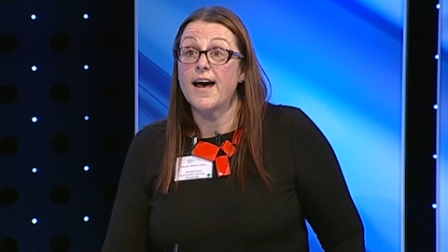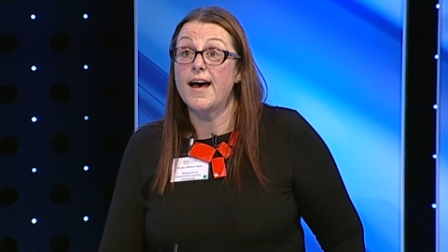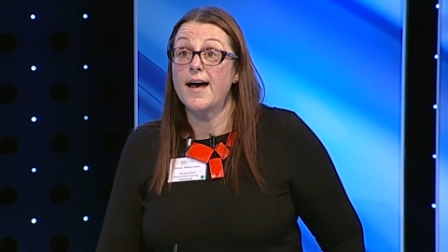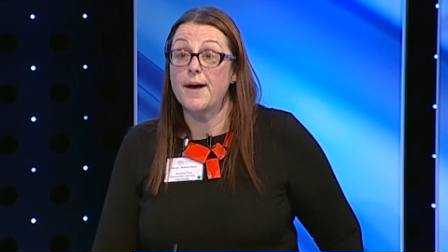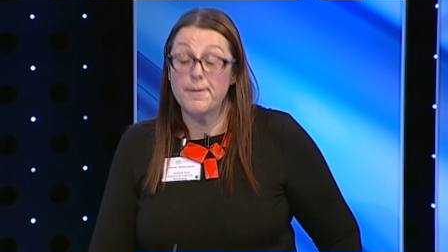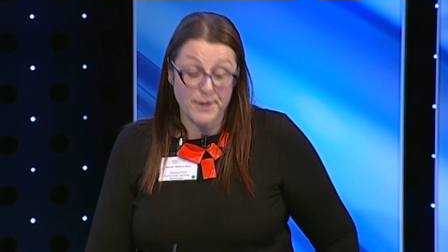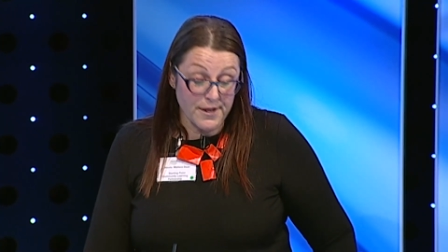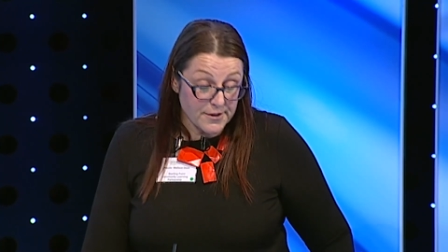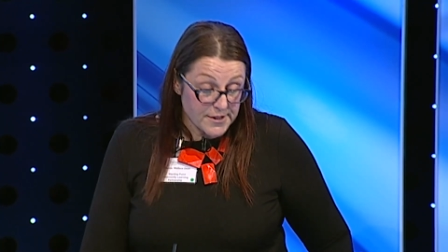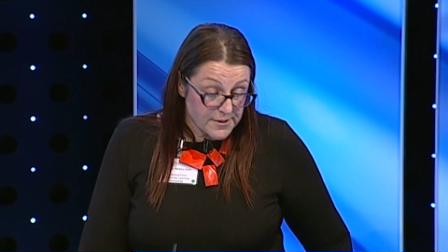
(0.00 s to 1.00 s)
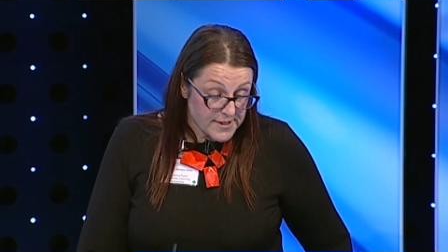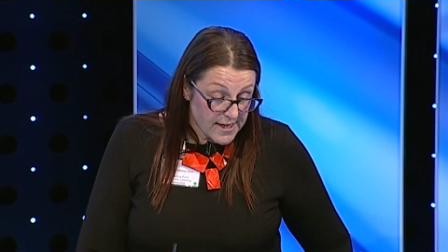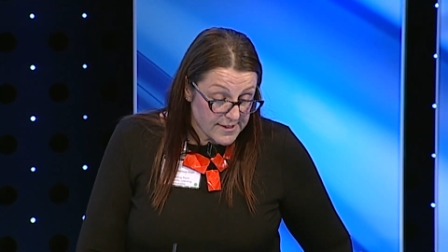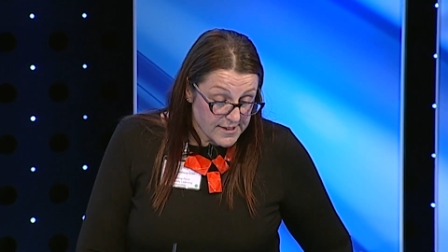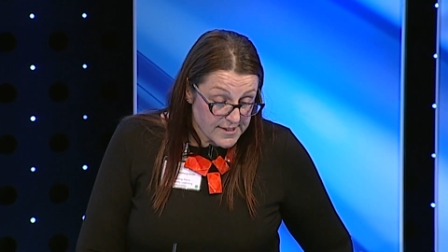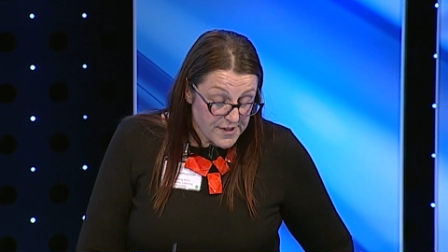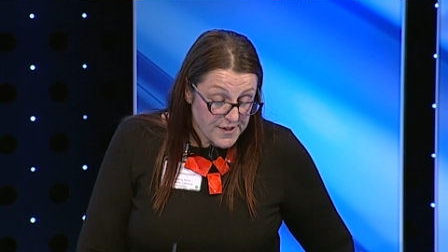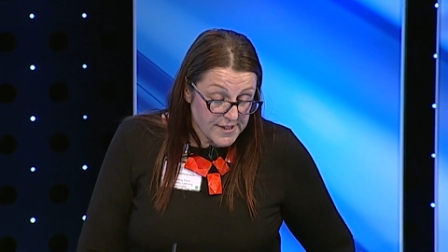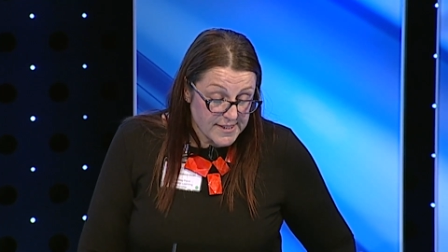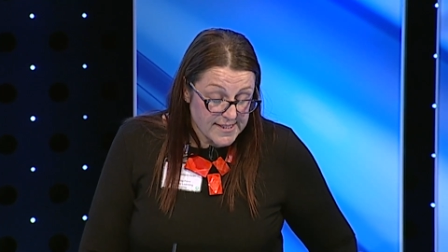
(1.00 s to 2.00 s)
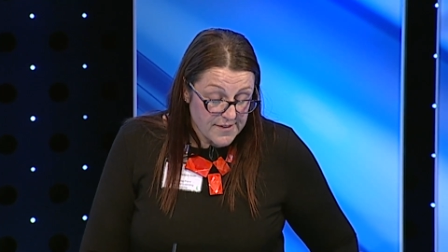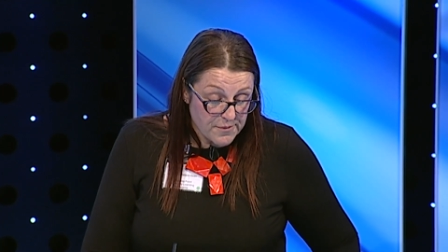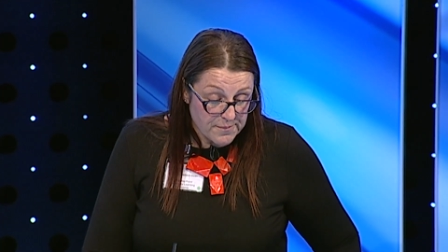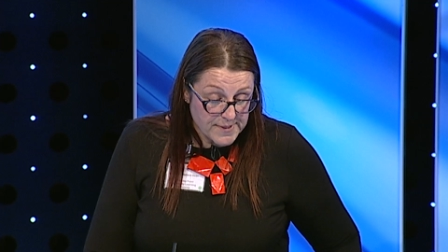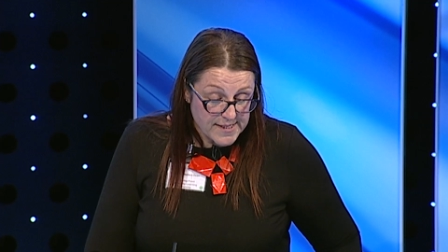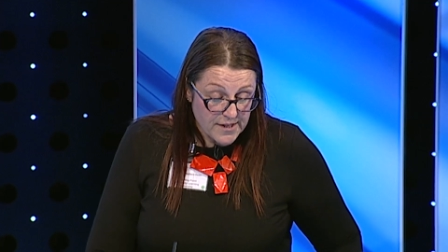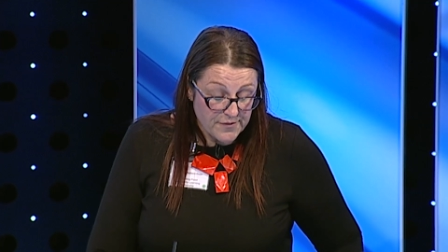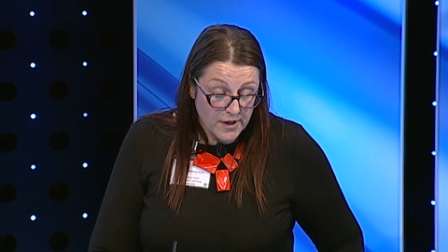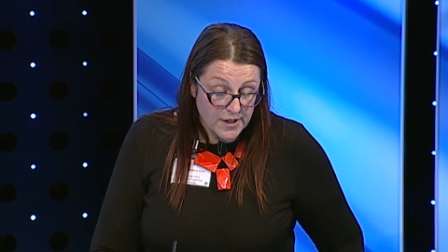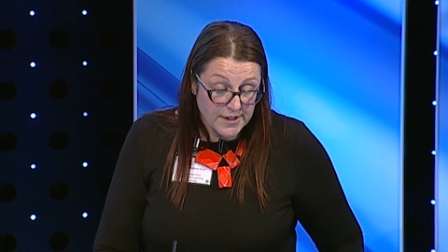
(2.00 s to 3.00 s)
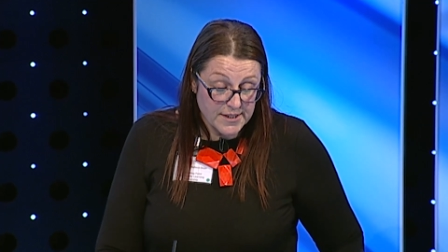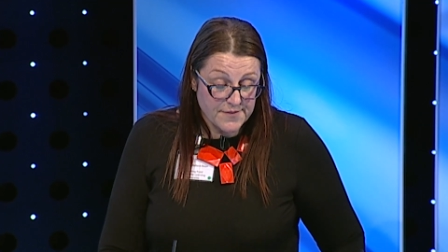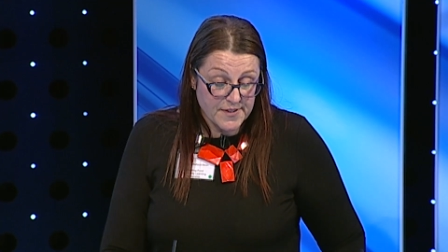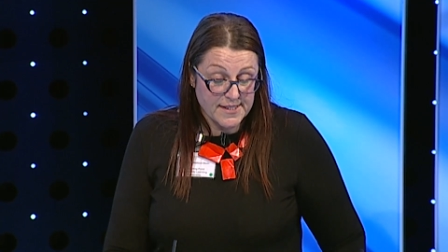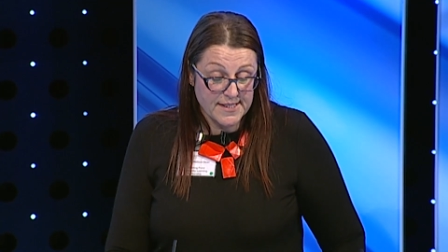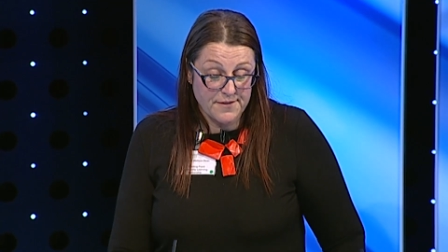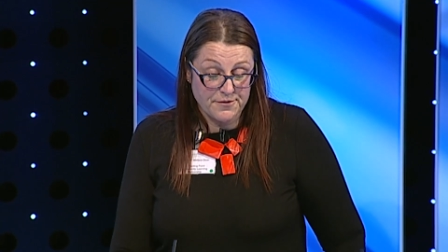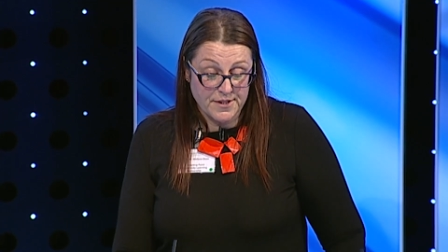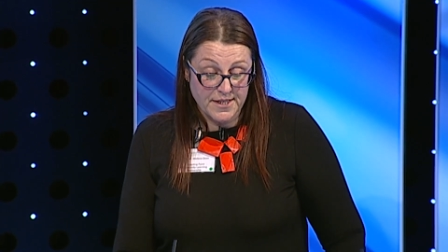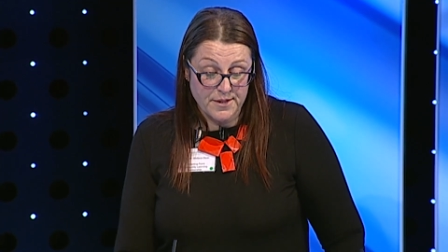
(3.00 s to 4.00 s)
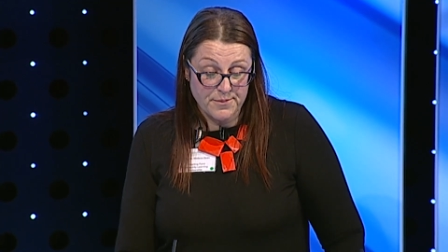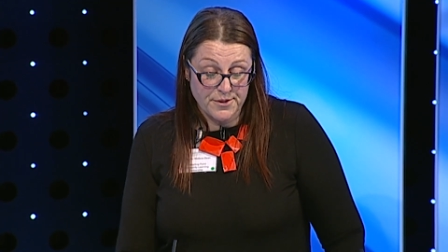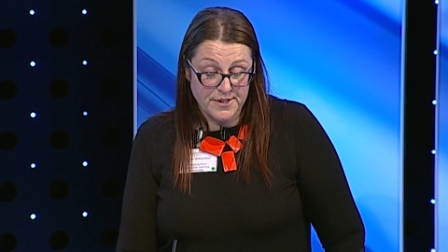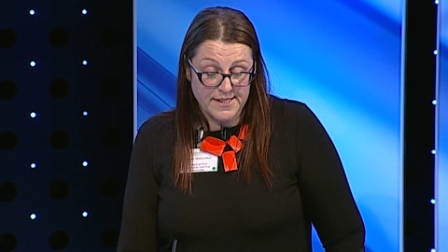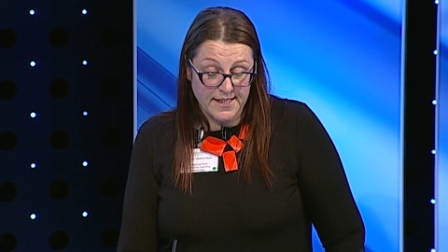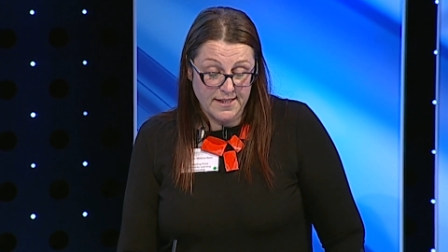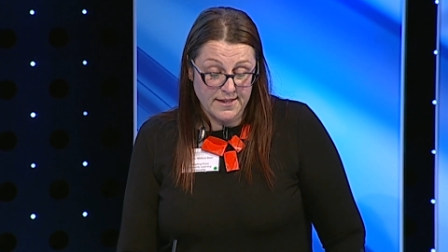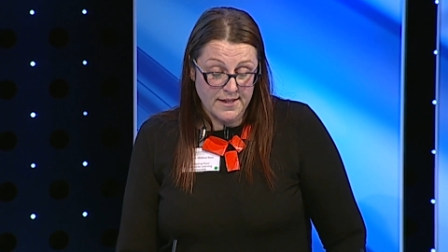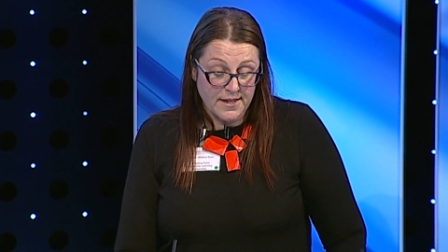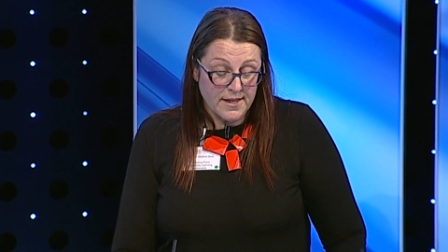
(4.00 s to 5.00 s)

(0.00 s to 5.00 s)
But it also tells us that 37% of our learners feel safer in their community.